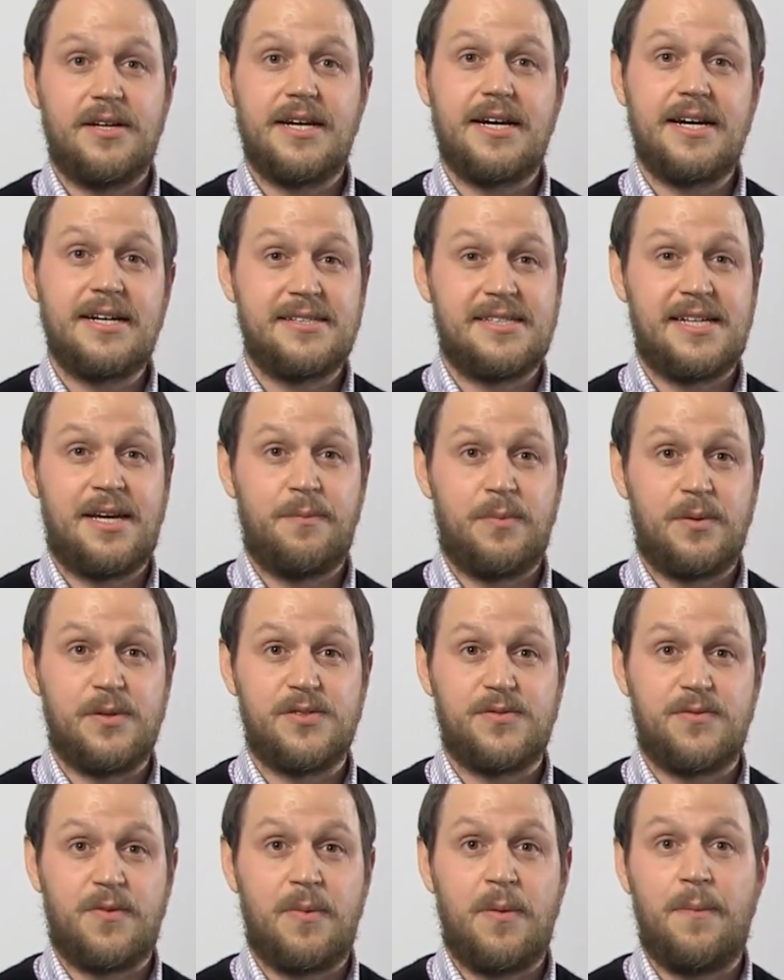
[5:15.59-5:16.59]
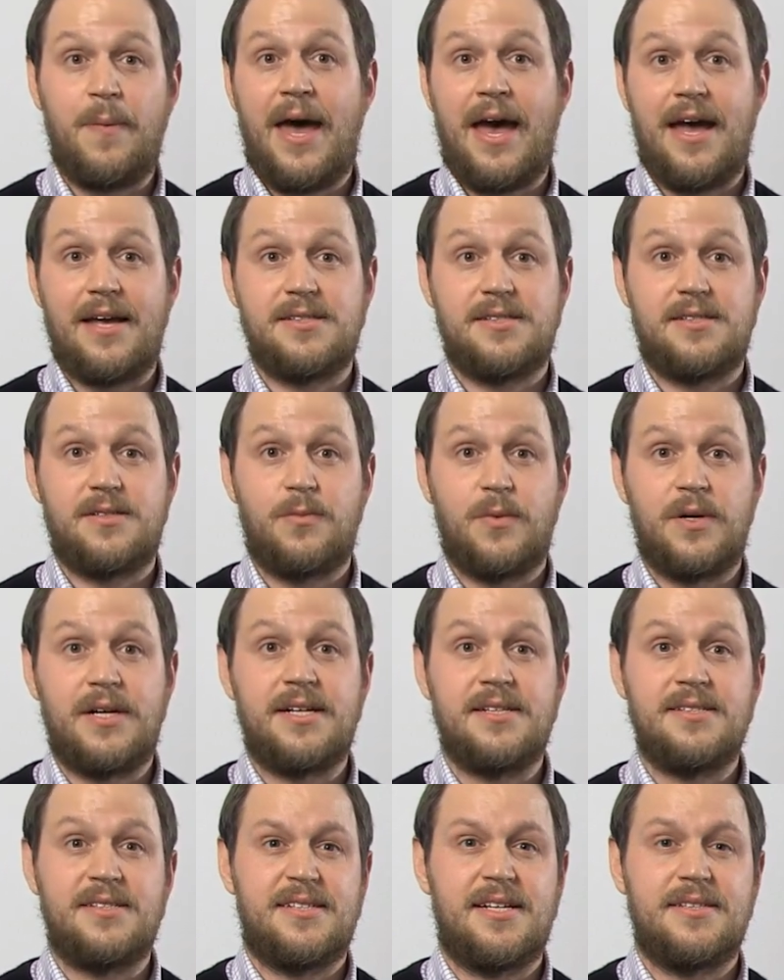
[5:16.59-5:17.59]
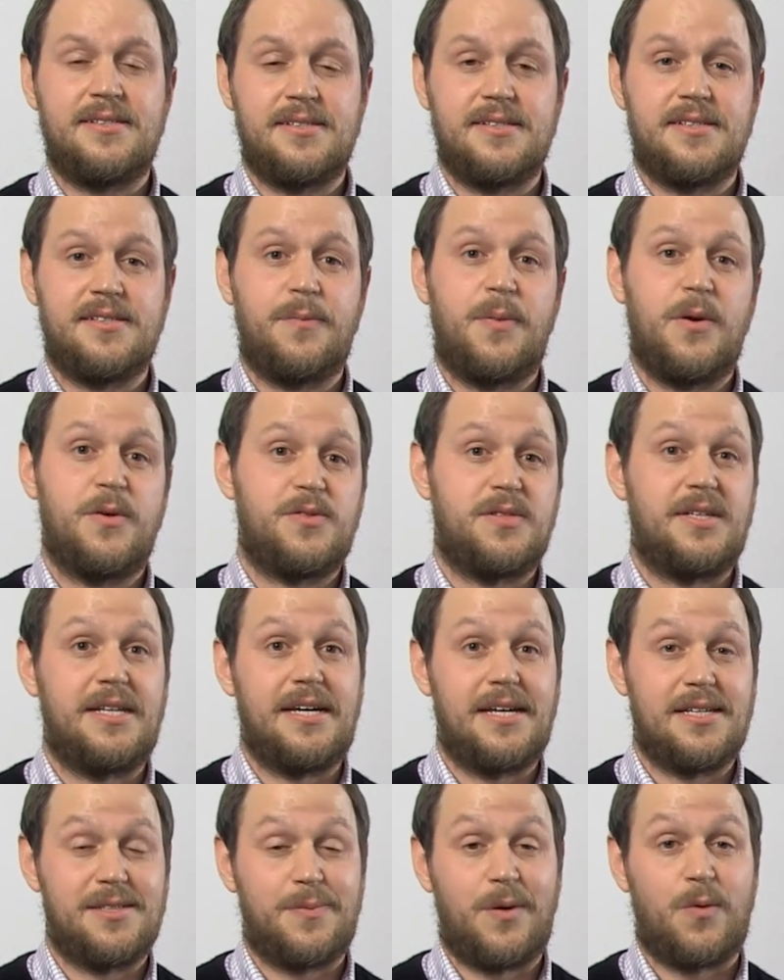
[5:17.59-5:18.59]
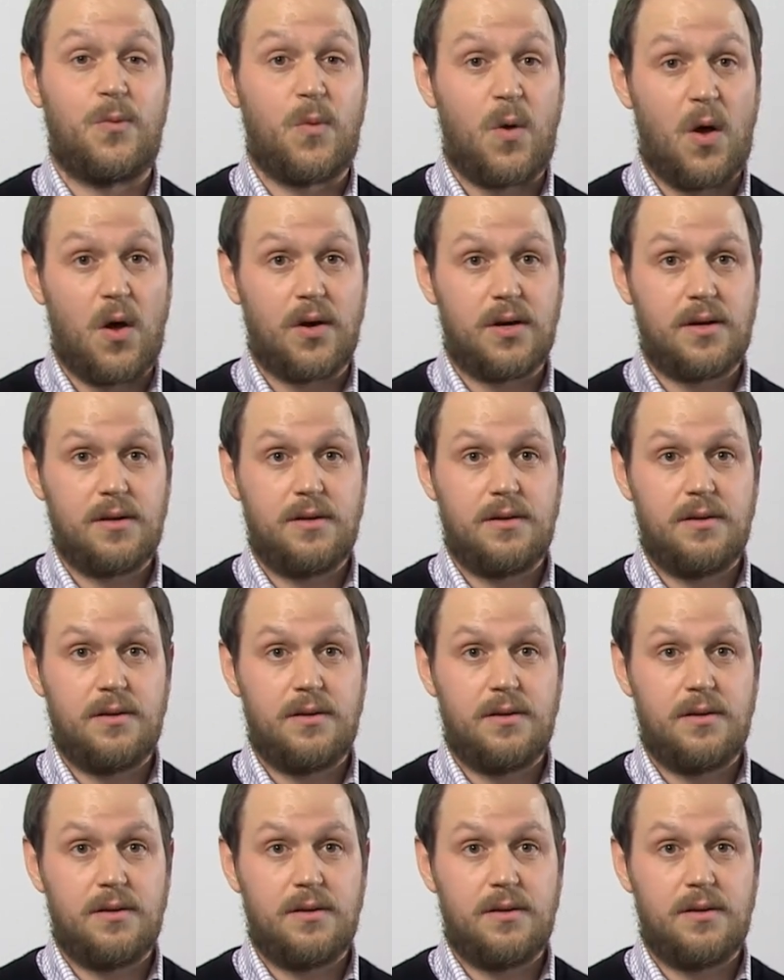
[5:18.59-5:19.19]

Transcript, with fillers: at examples from the past when consensus supposedly has been wrong.